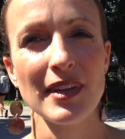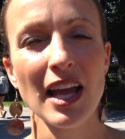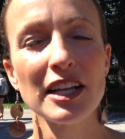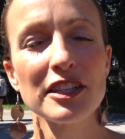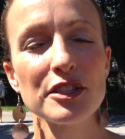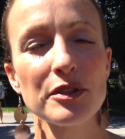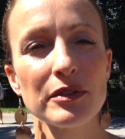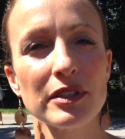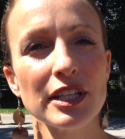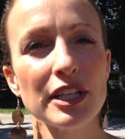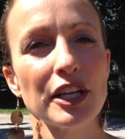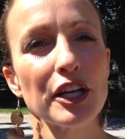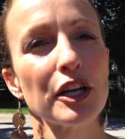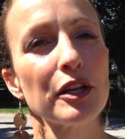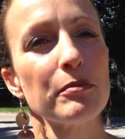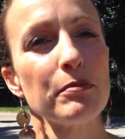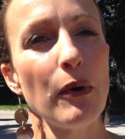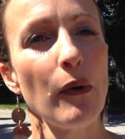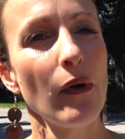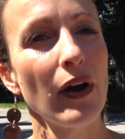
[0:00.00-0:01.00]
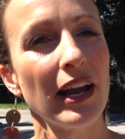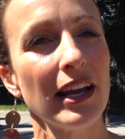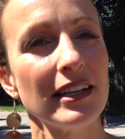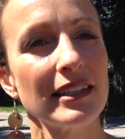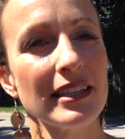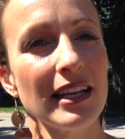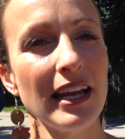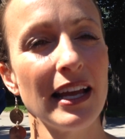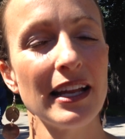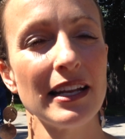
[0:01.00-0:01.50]
That's a really good
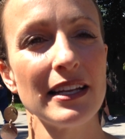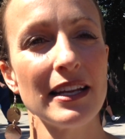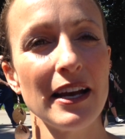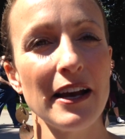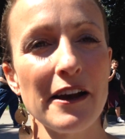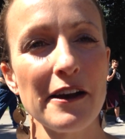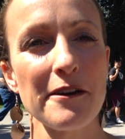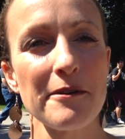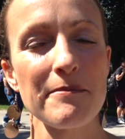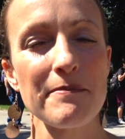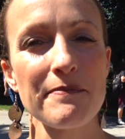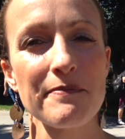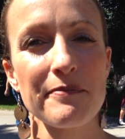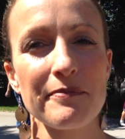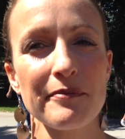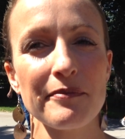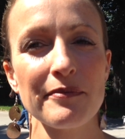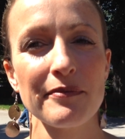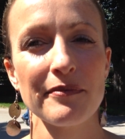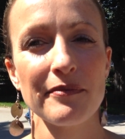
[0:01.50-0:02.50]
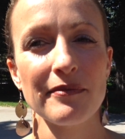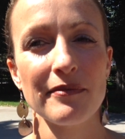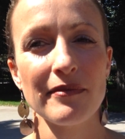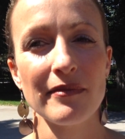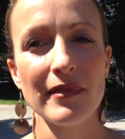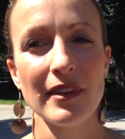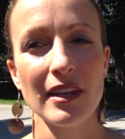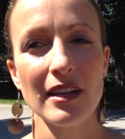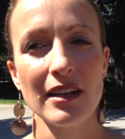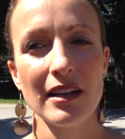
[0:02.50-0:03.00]
point, and
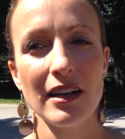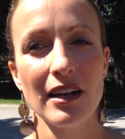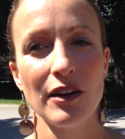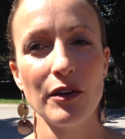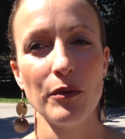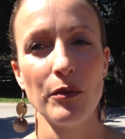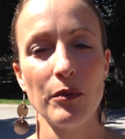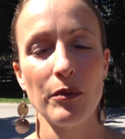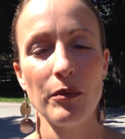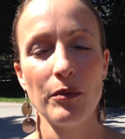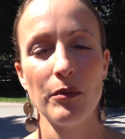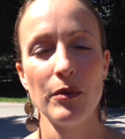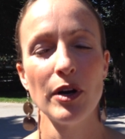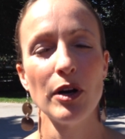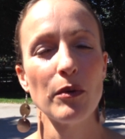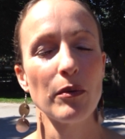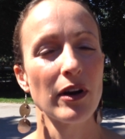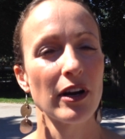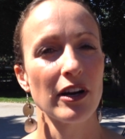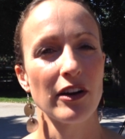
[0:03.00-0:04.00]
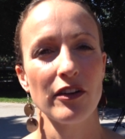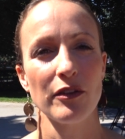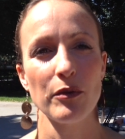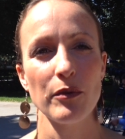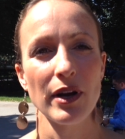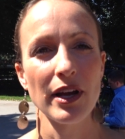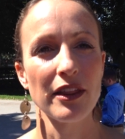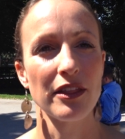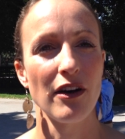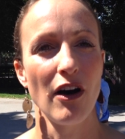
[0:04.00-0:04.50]
we'll work
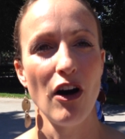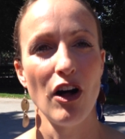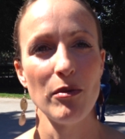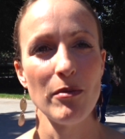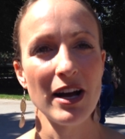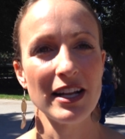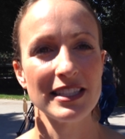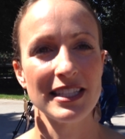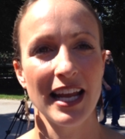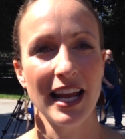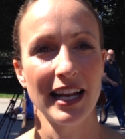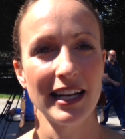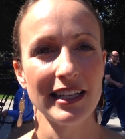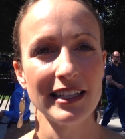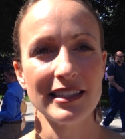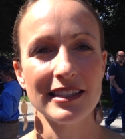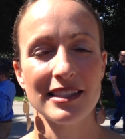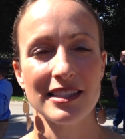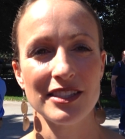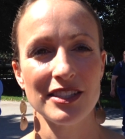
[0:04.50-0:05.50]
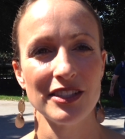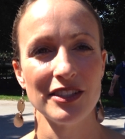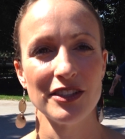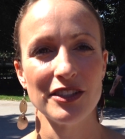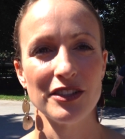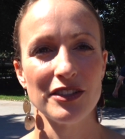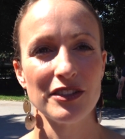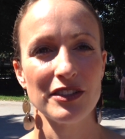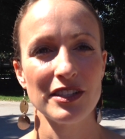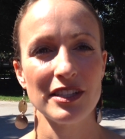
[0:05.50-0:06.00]
with all Montanans
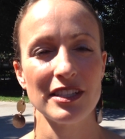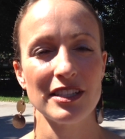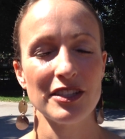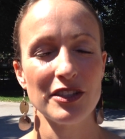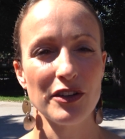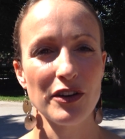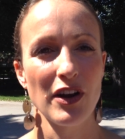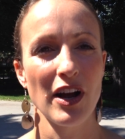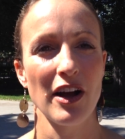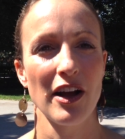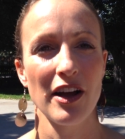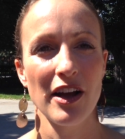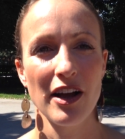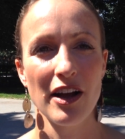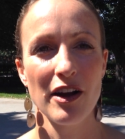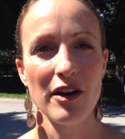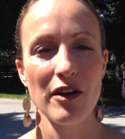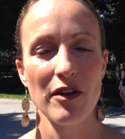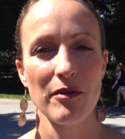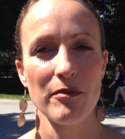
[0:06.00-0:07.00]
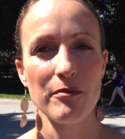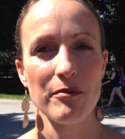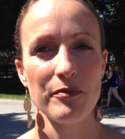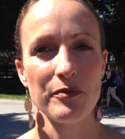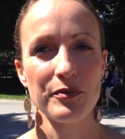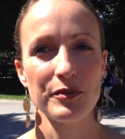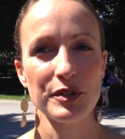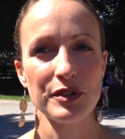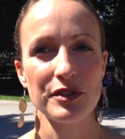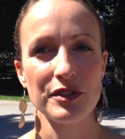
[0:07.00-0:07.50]
to
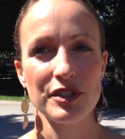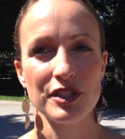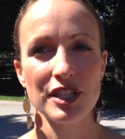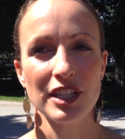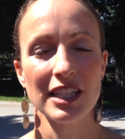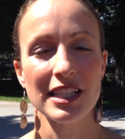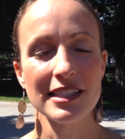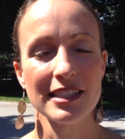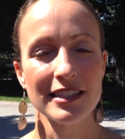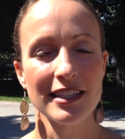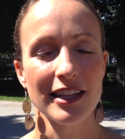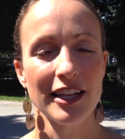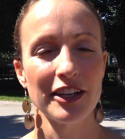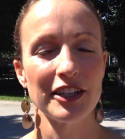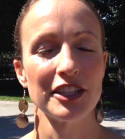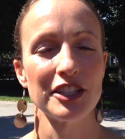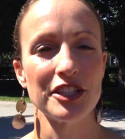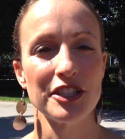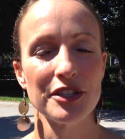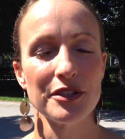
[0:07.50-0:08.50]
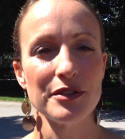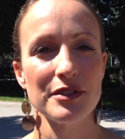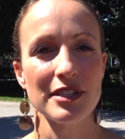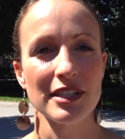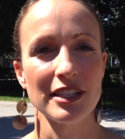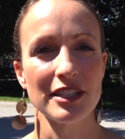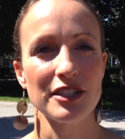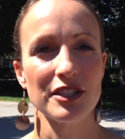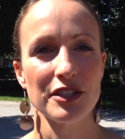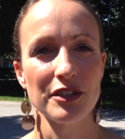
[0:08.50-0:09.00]
listen to their
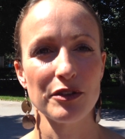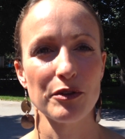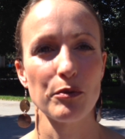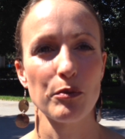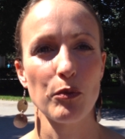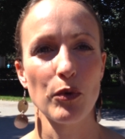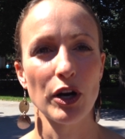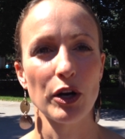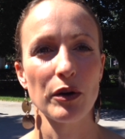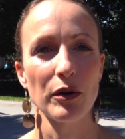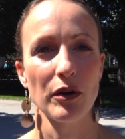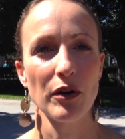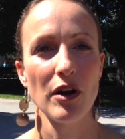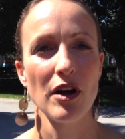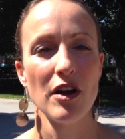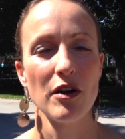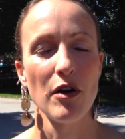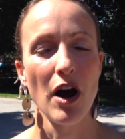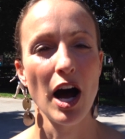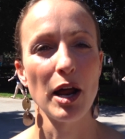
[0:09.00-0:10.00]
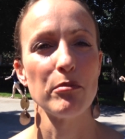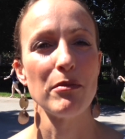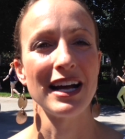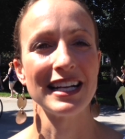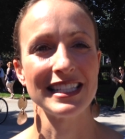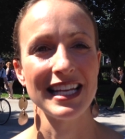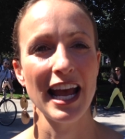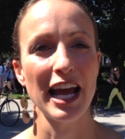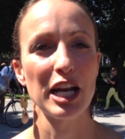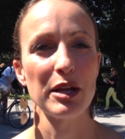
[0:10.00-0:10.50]
issues and to work on
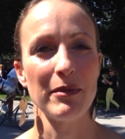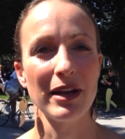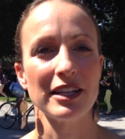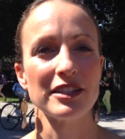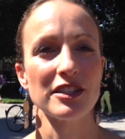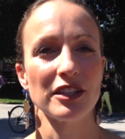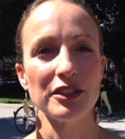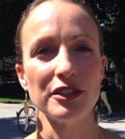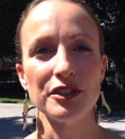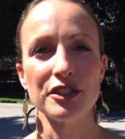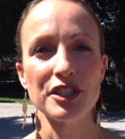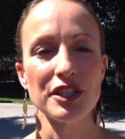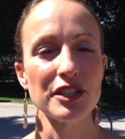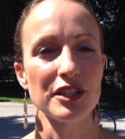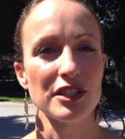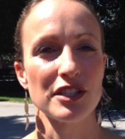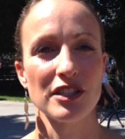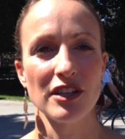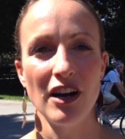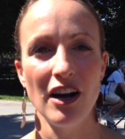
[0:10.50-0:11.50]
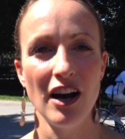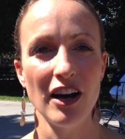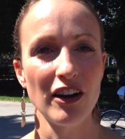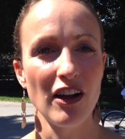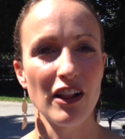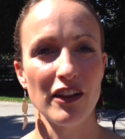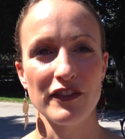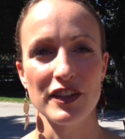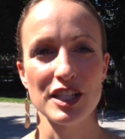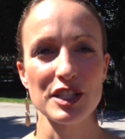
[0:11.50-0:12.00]
Montana-made solutions on
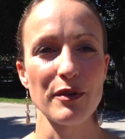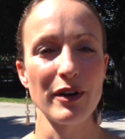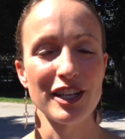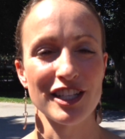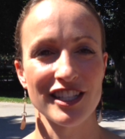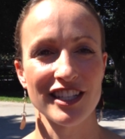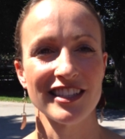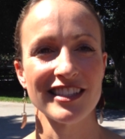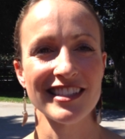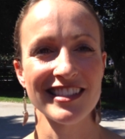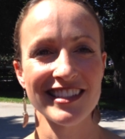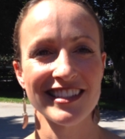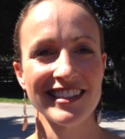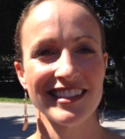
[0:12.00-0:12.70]
all of these questions.